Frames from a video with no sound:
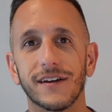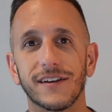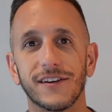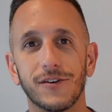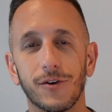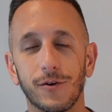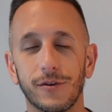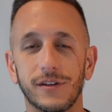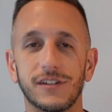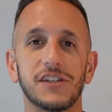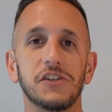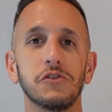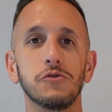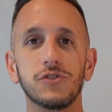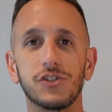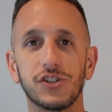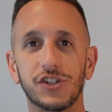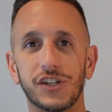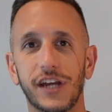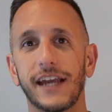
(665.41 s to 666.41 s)
this
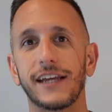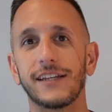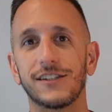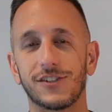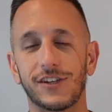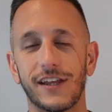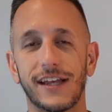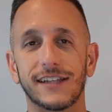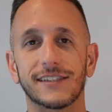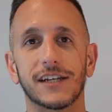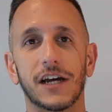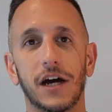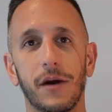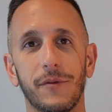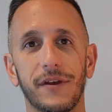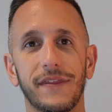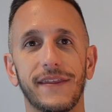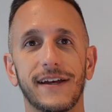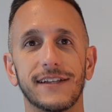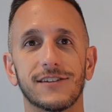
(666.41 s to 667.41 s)
huge change that's
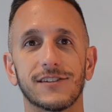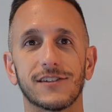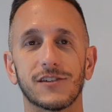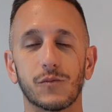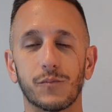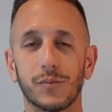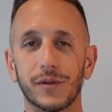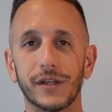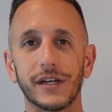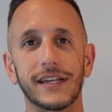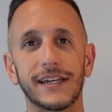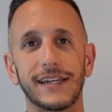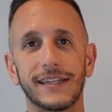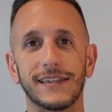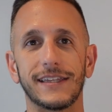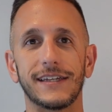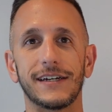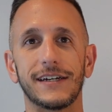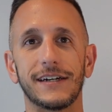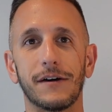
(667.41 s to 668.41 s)
coming, that's
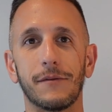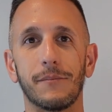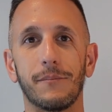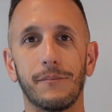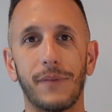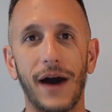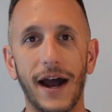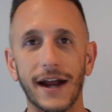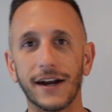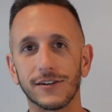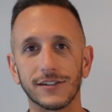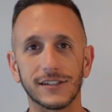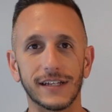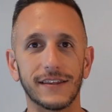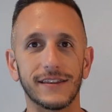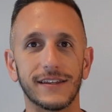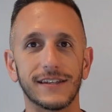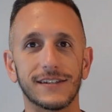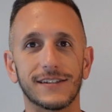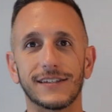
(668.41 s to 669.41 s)
splitting the buyers
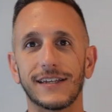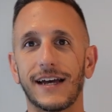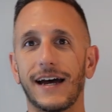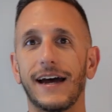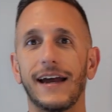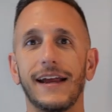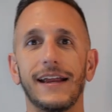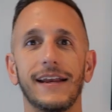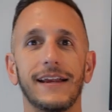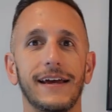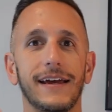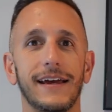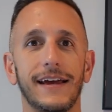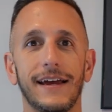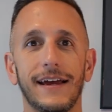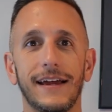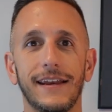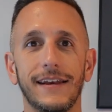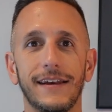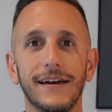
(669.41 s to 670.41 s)
on this side
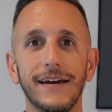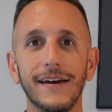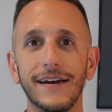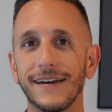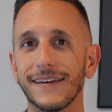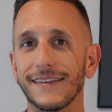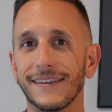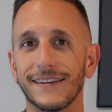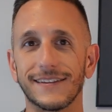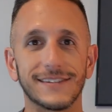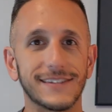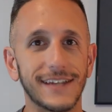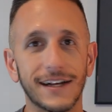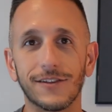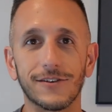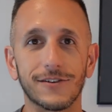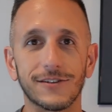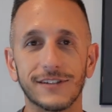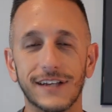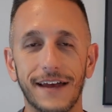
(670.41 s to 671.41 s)
and the
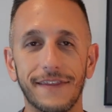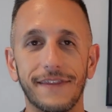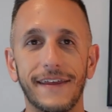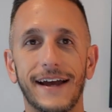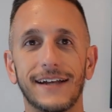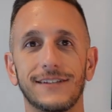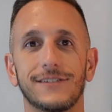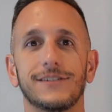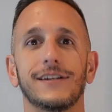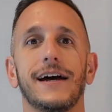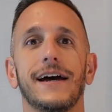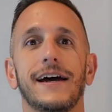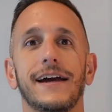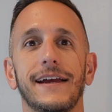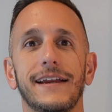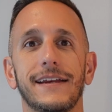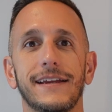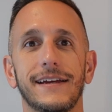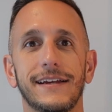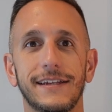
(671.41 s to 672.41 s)
sellers on that side.